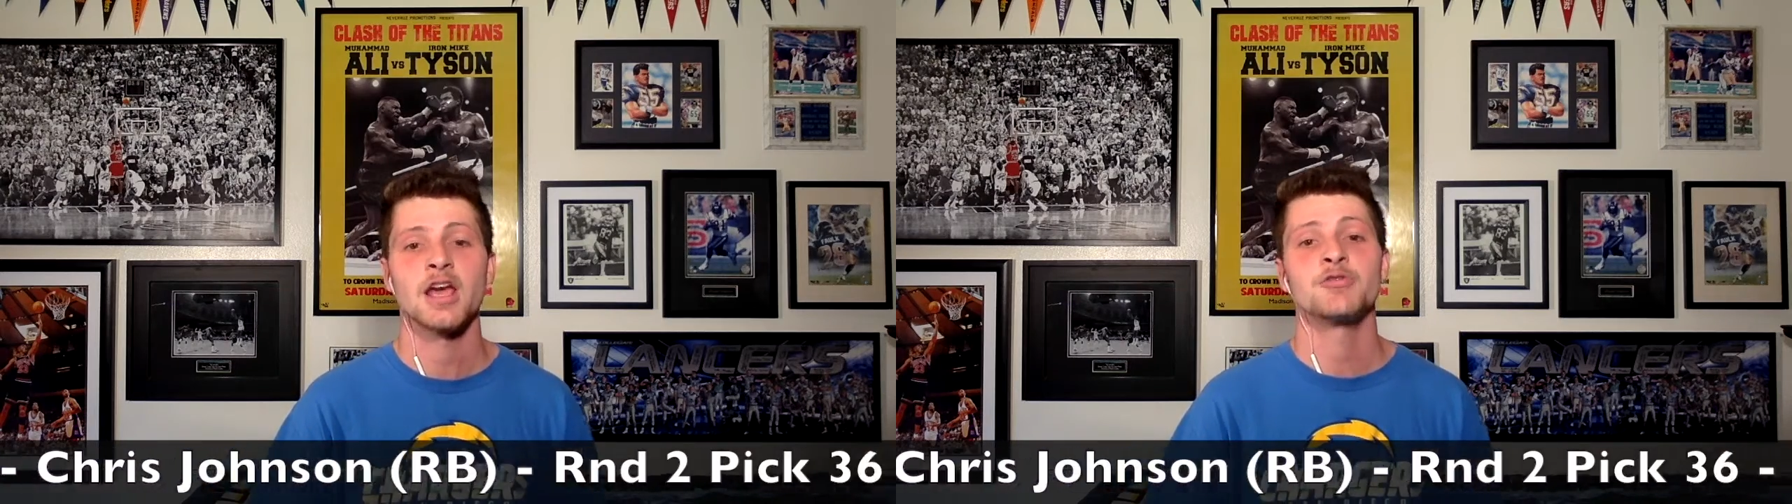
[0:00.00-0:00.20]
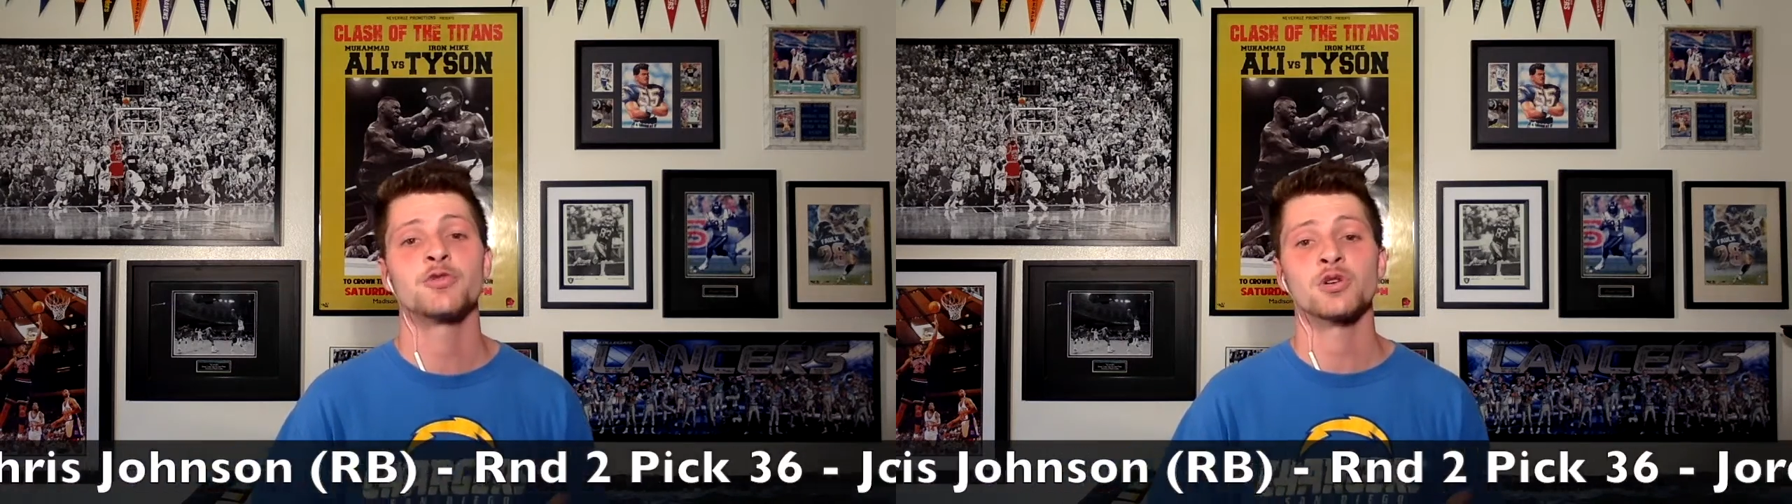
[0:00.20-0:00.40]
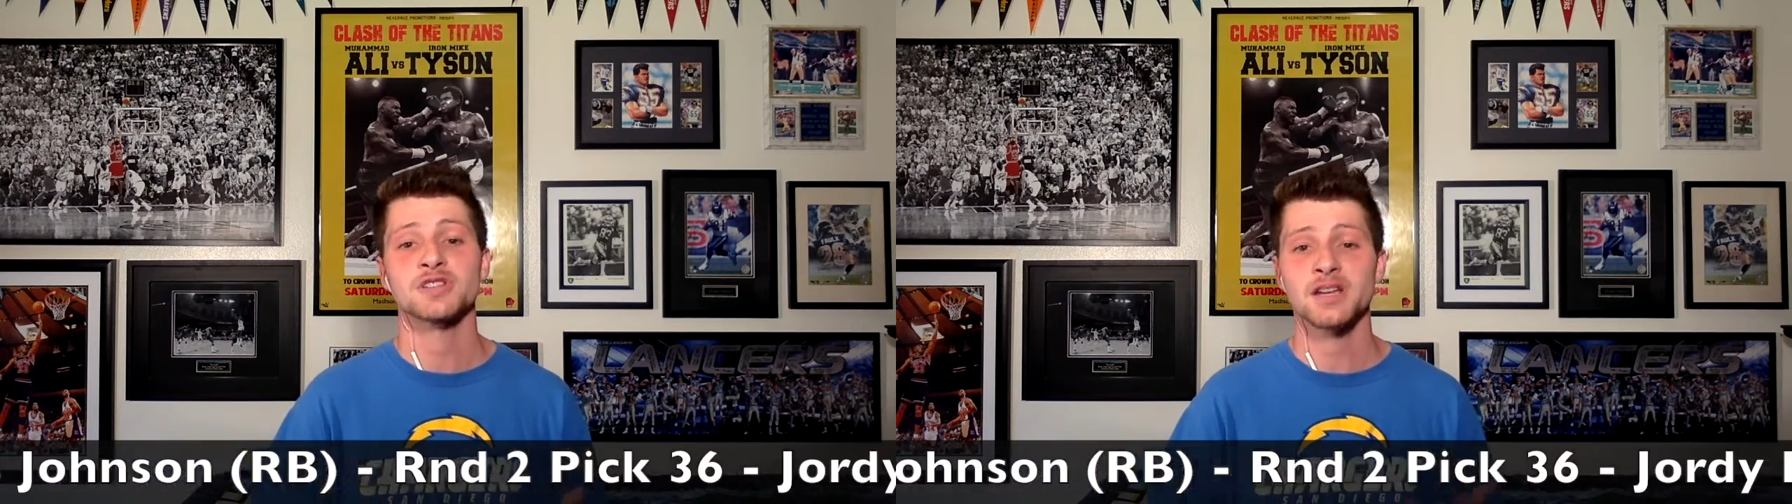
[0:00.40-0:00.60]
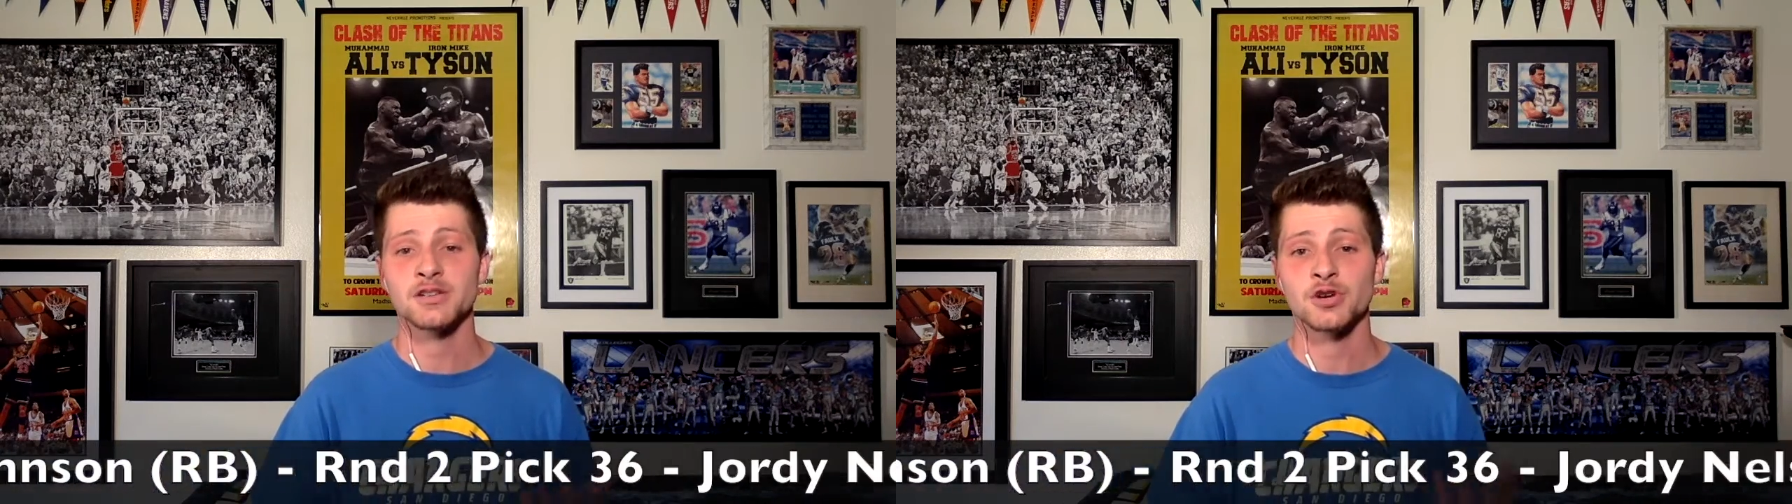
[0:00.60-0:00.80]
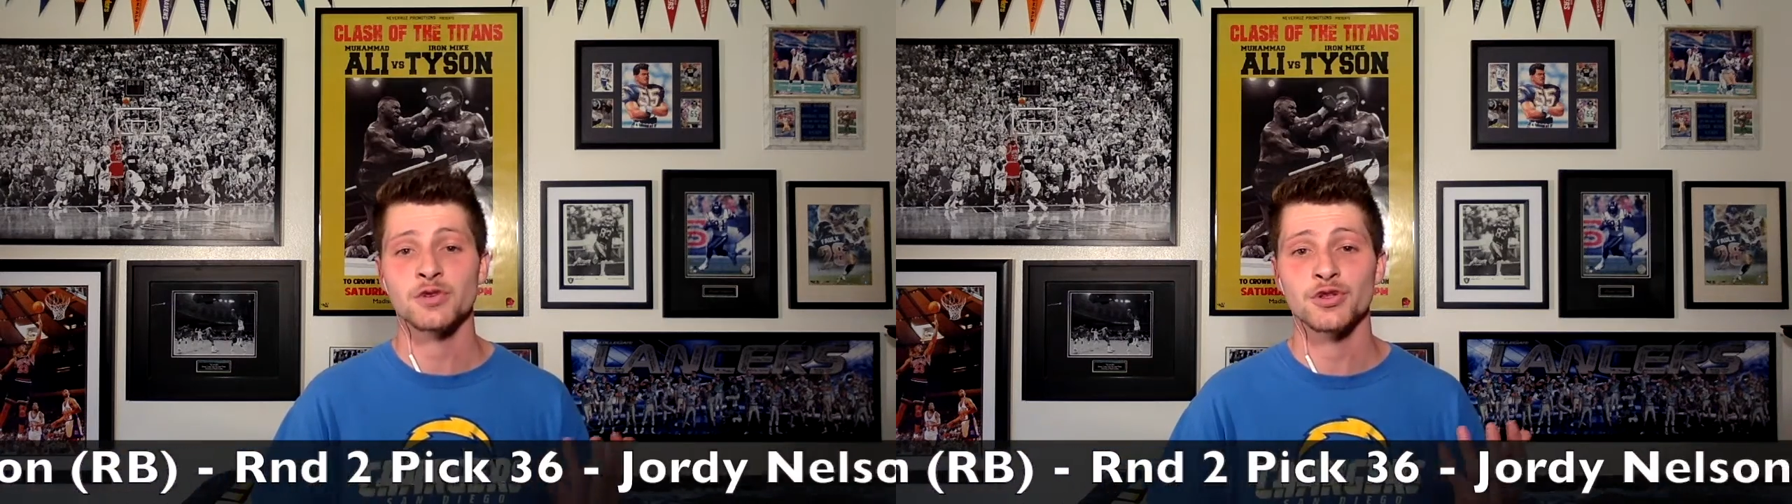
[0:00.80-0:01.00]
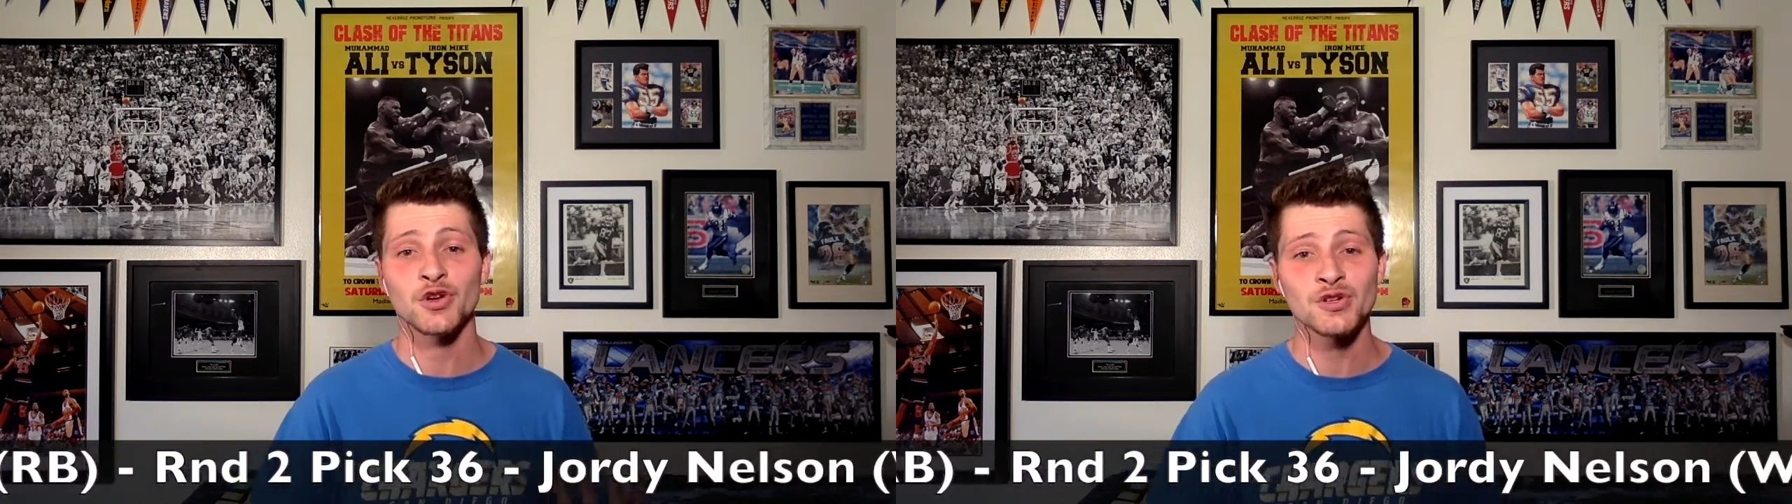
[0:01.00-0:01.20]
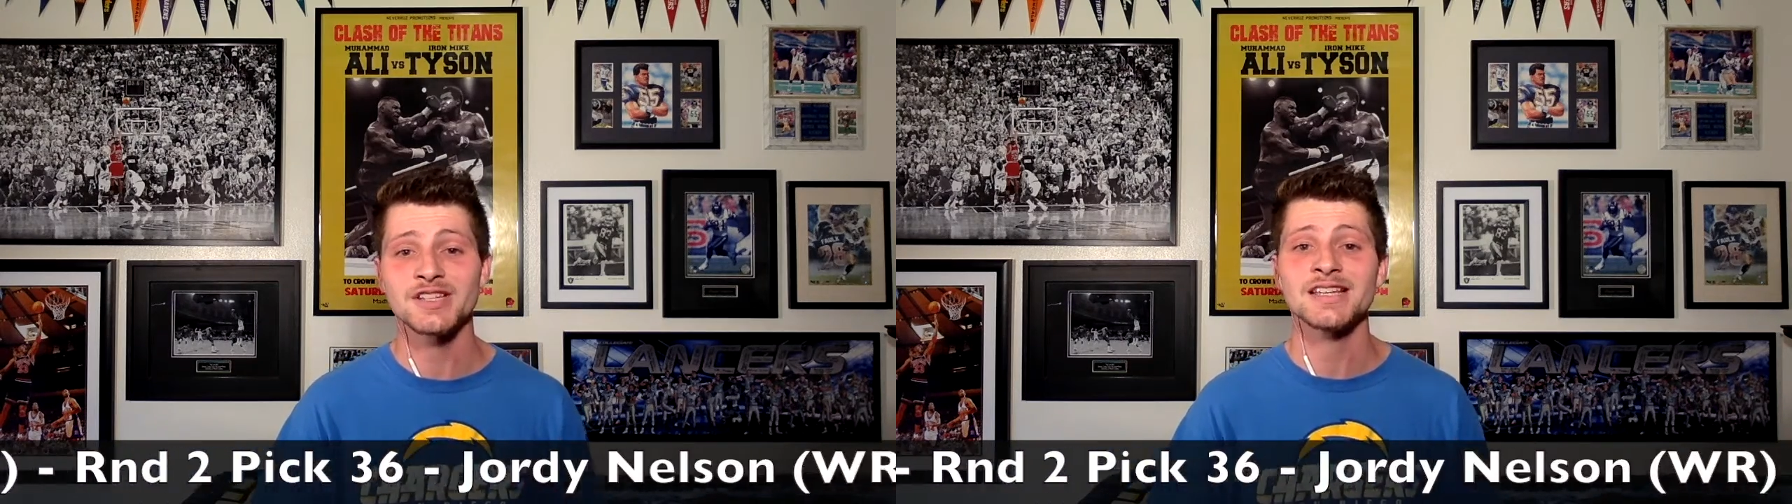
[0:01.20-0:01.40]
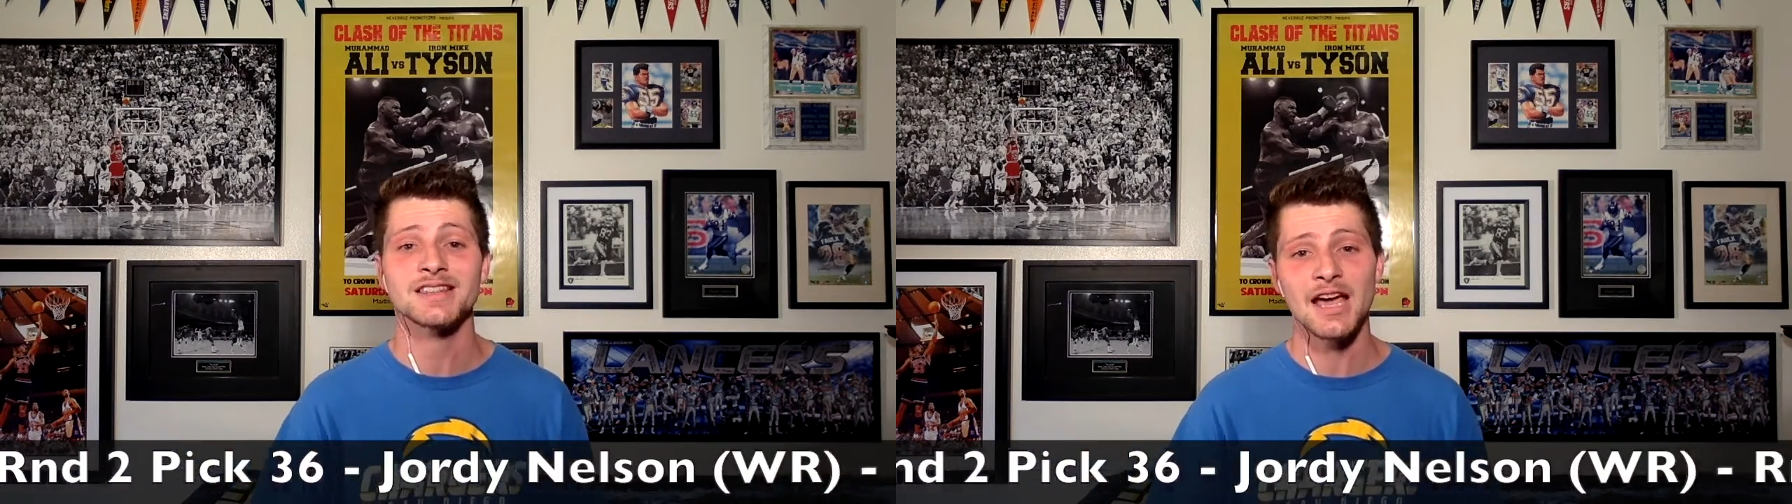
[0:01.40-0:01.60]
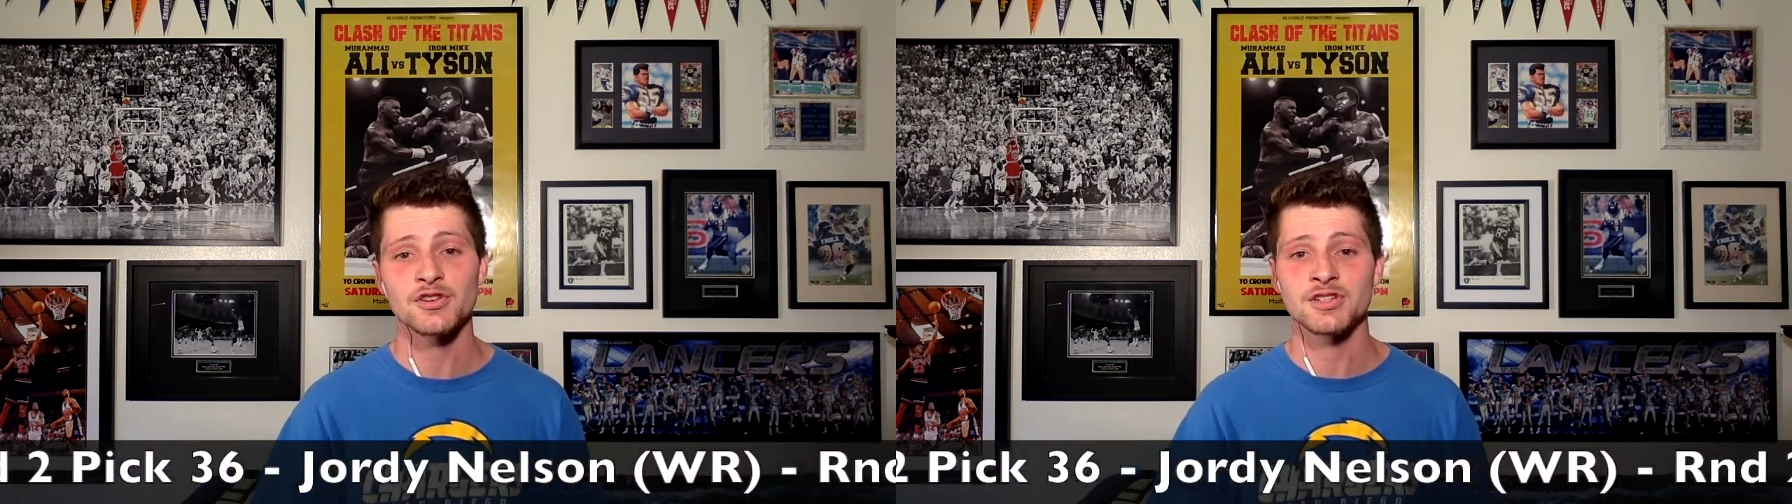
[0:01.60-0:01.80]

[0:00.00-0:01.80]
and Forte's over 13,000